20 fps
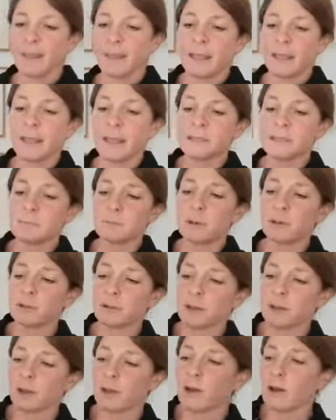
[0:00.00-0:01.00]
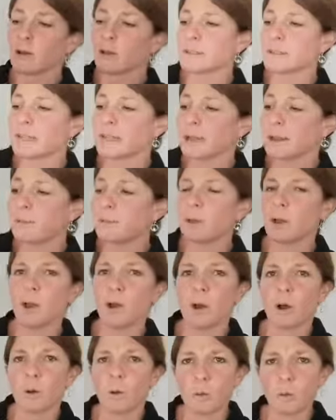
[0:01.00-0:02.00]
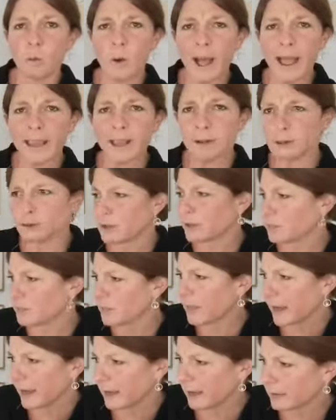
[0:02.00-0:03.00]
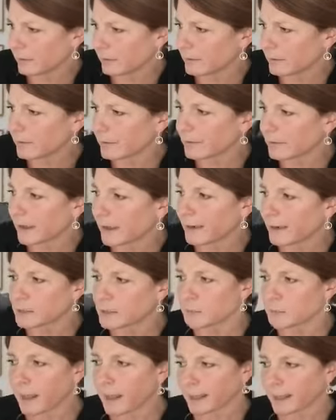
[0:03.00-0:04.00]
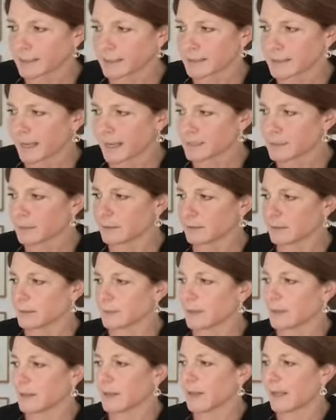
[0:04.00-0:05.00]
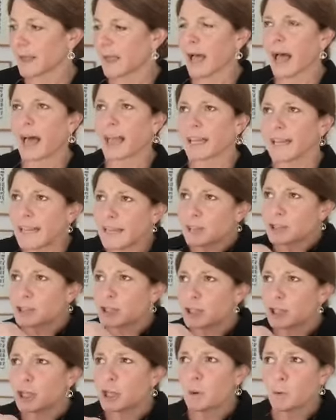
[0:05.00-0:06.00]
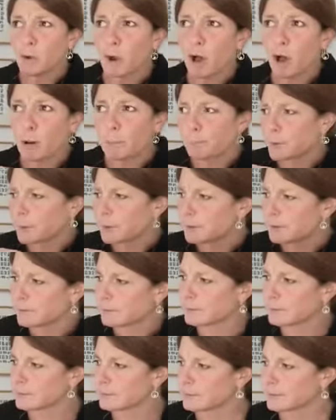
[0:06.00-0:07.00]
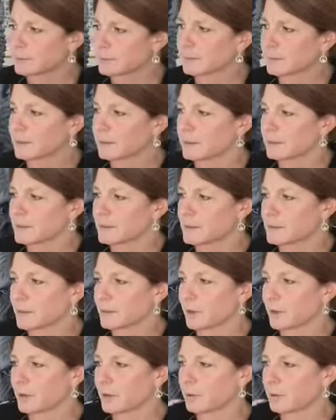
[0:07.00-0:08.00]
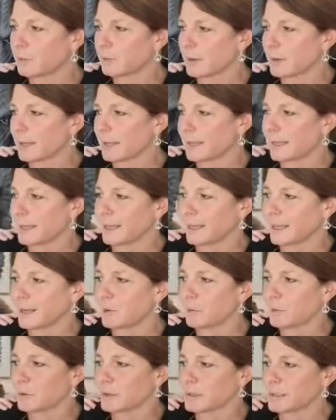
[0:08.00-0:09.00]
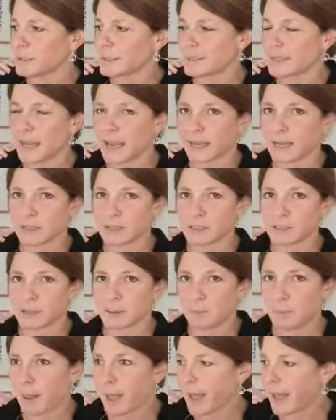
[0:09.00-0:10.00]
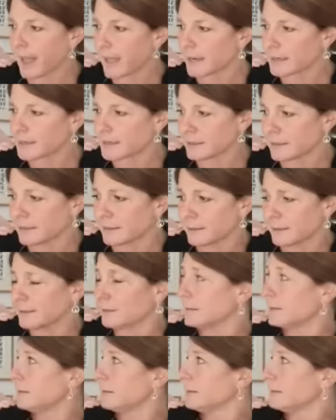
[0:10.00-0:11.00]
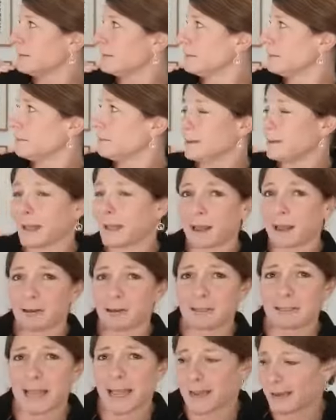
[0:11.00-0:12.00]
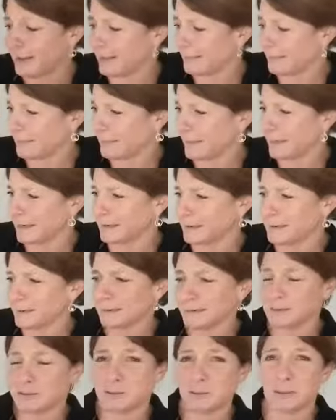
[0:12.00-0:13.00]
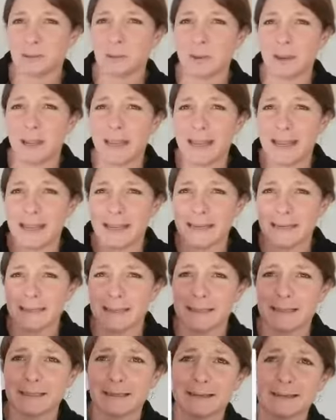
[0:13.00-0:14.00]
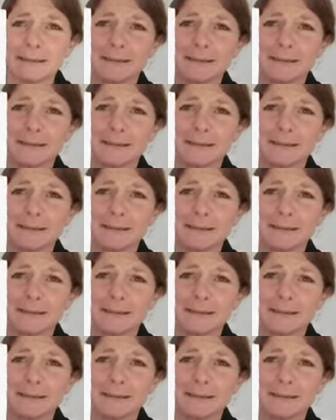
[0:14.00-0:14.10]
His mother called him Wild Thing. And Max said, I'll eat you up. So he was sent to bed without anything to eat.